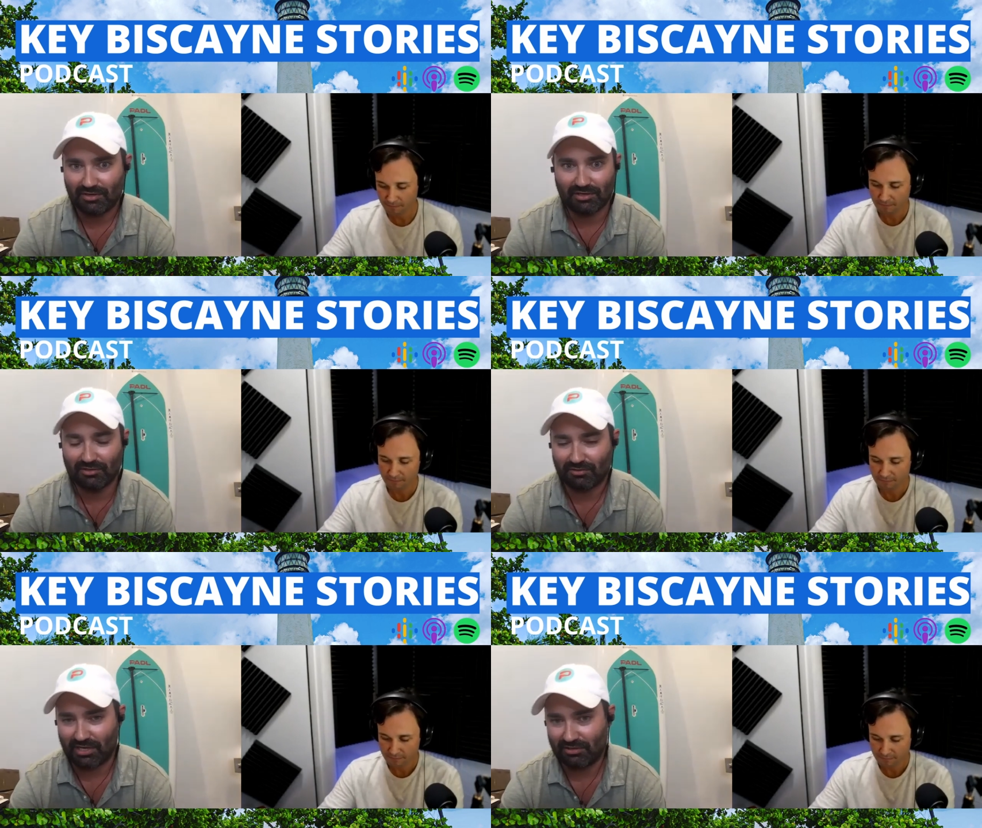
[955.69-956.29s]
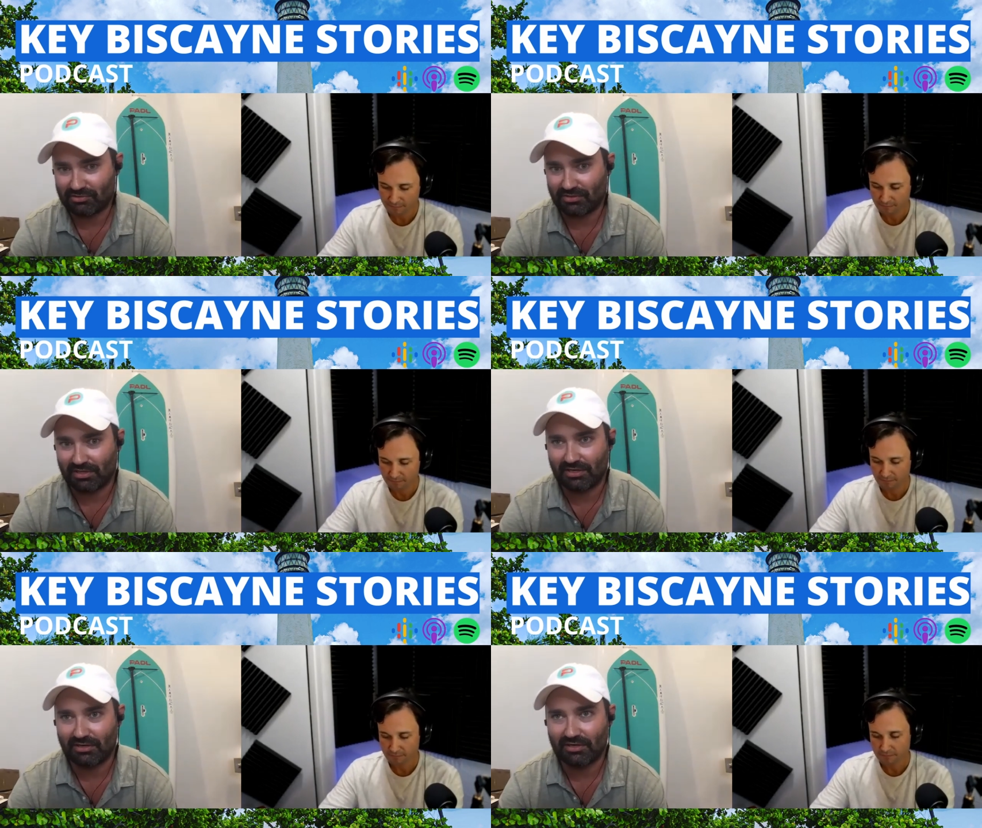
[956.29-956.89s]
Speaker 1: our location
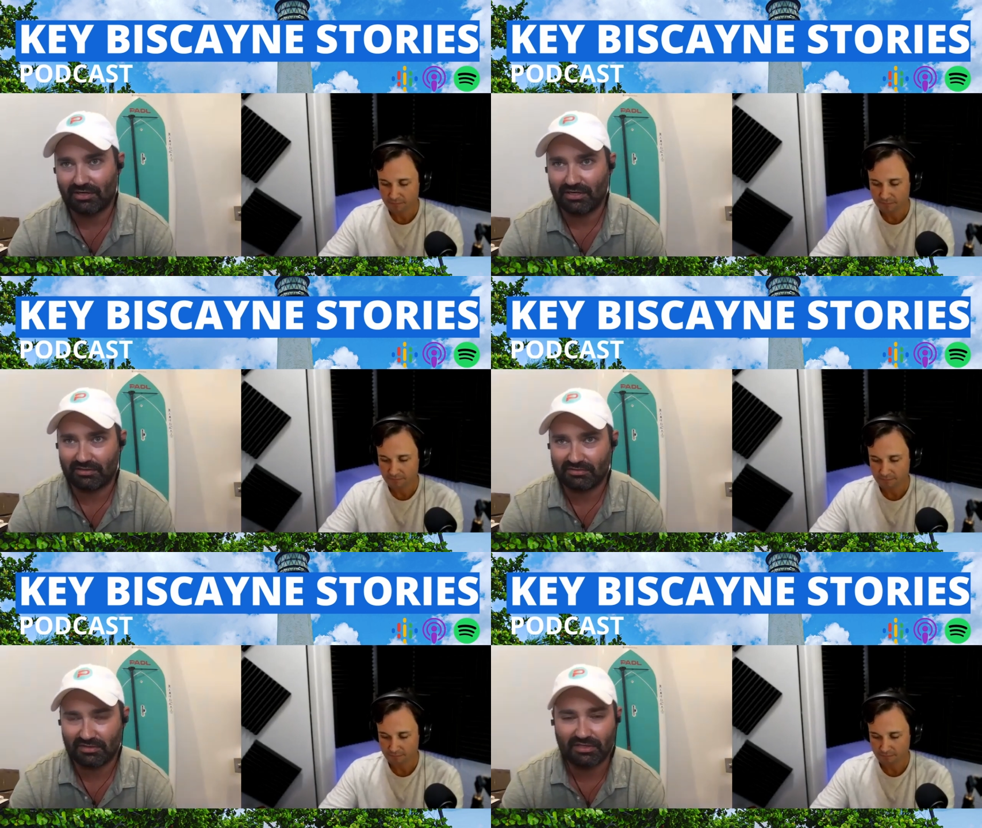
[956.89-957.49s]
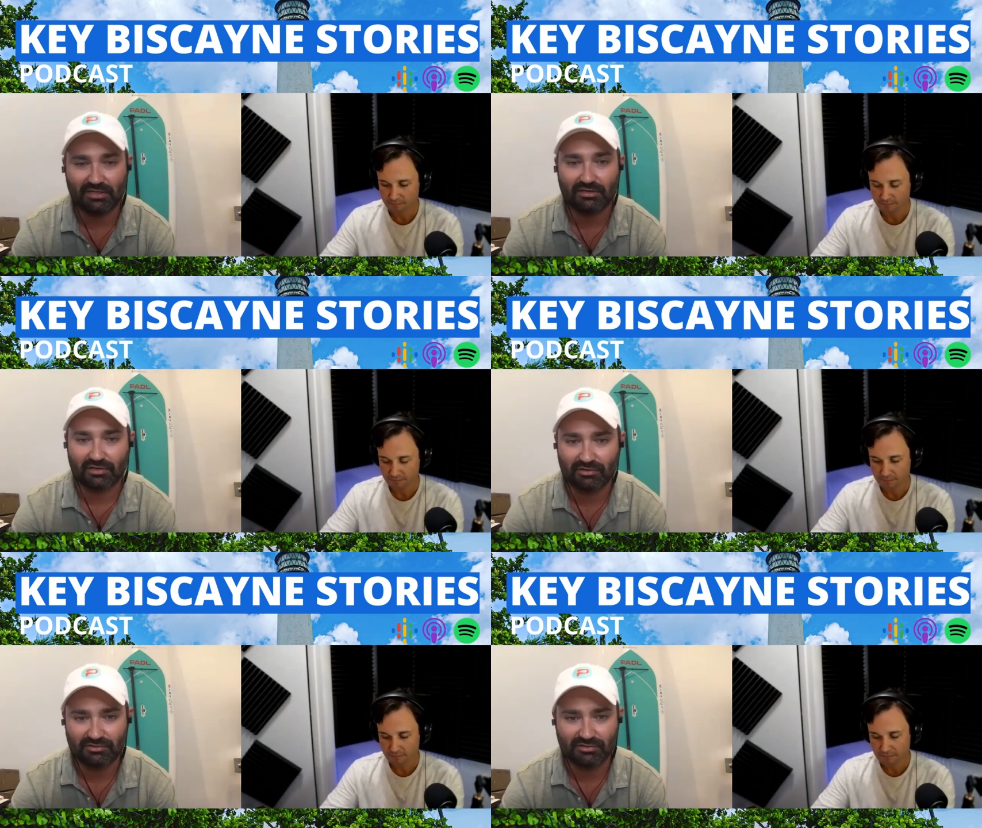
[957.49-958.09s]
there is in the
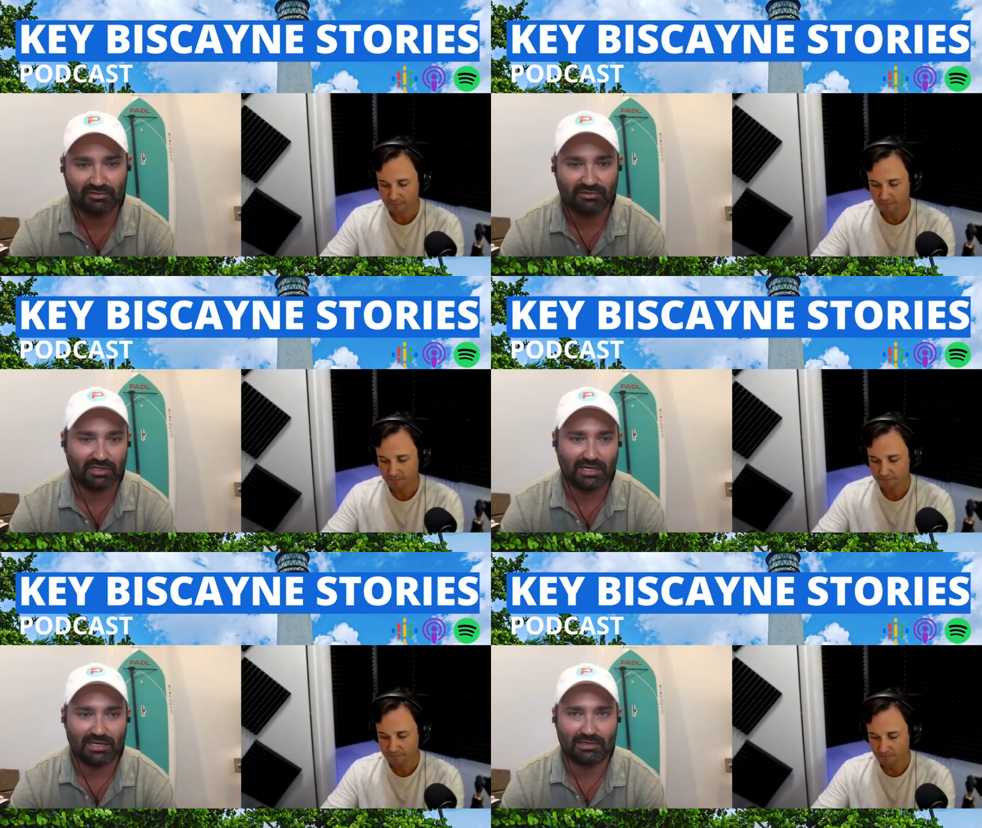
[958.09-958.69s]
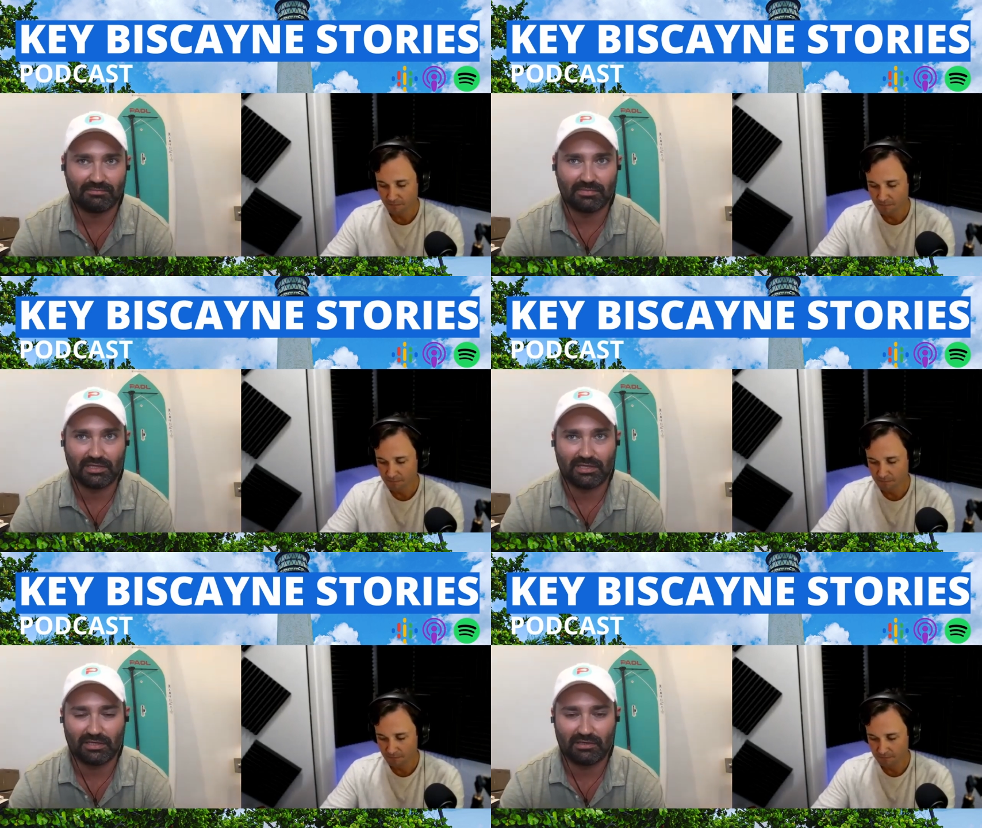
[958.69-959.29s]
intercoastal um,
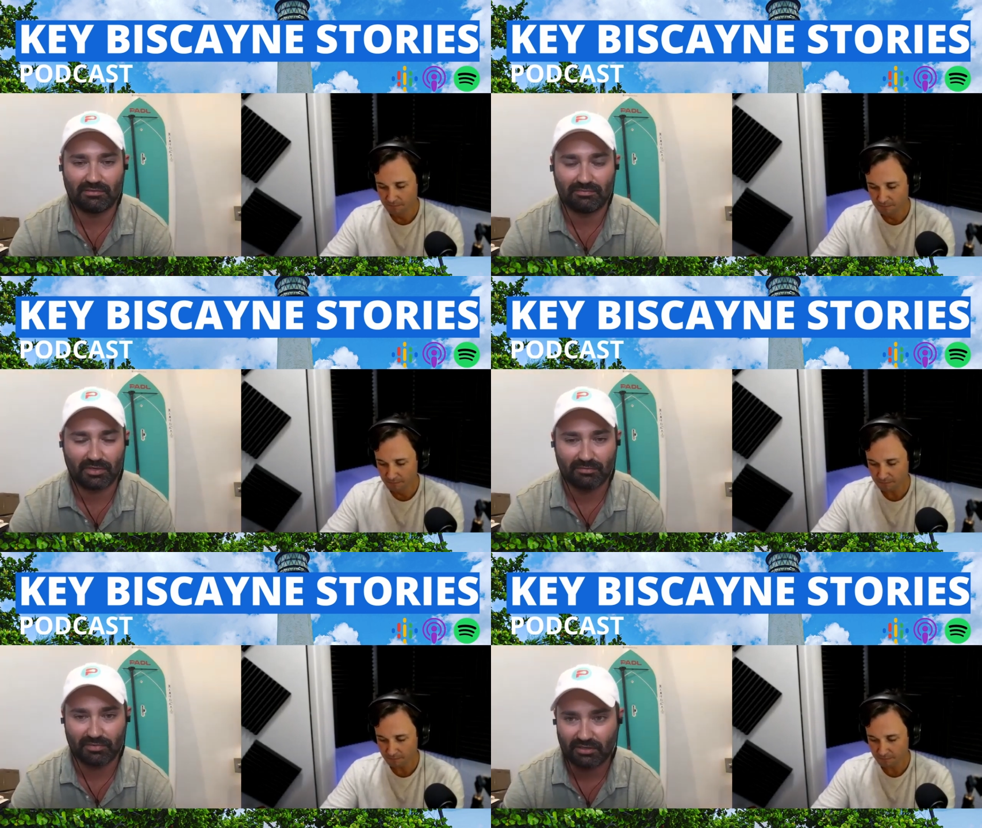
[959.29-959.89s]
in Palm